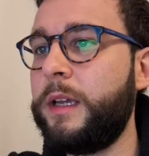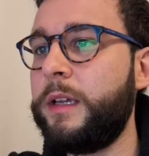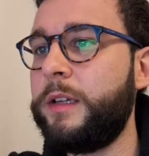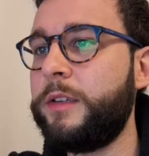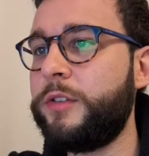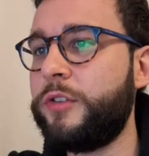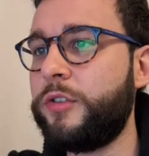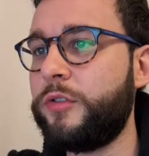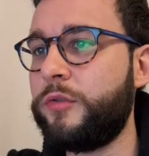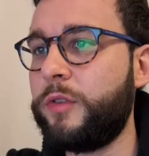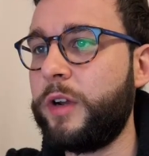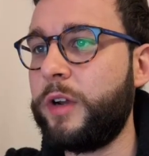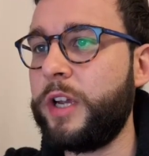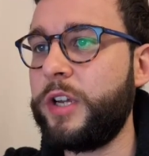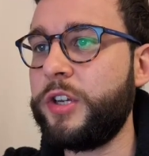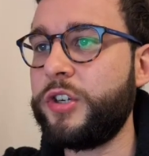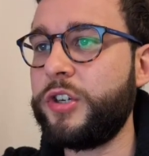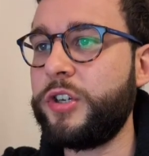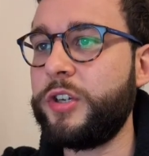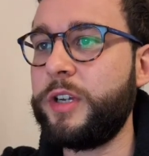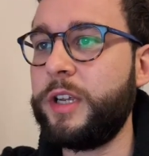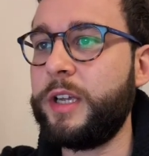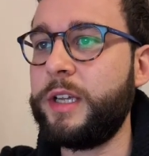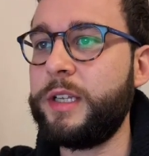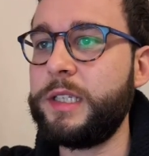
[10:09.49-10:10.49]

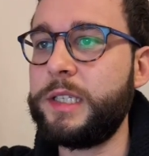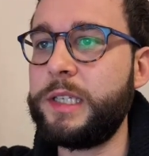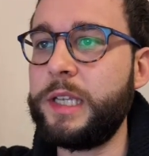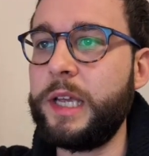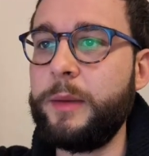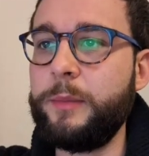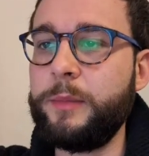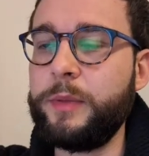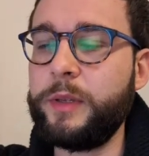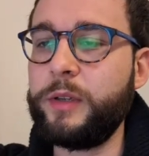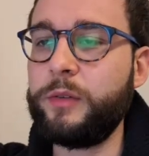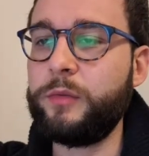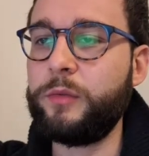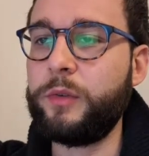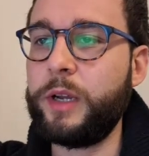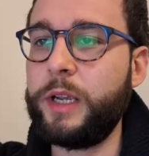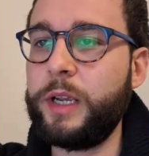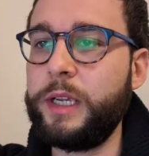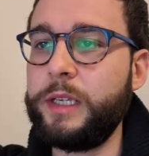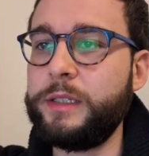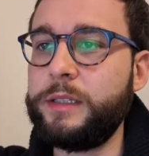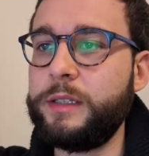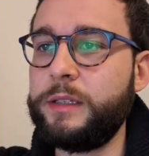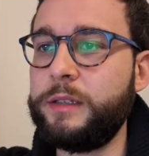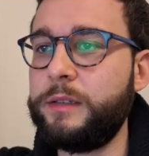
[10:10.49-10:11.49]
duration and sampling
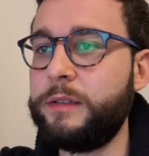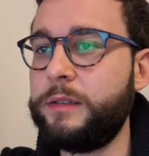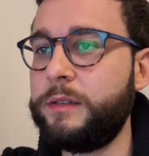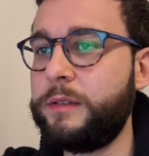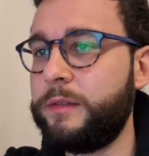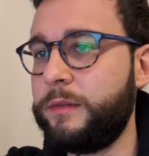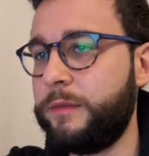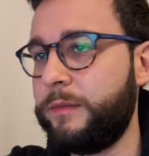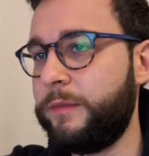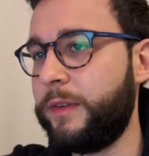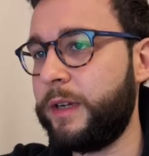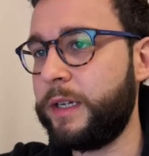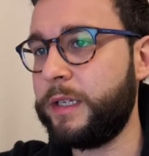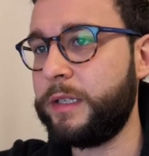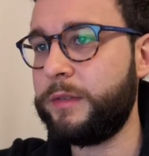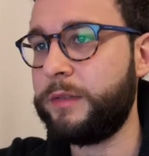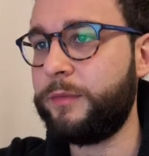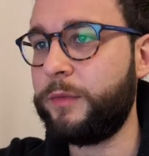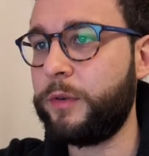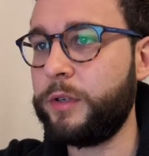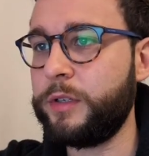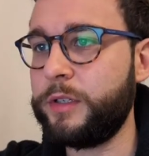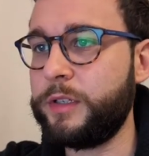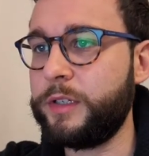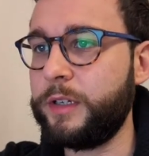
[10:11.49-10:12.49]
rate and vice
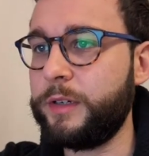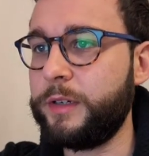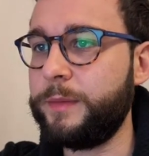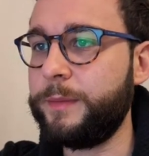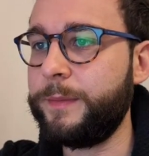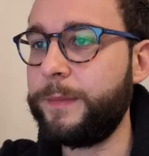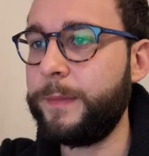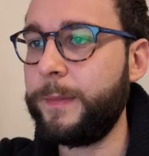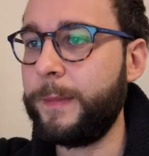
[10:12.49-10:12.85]
versa.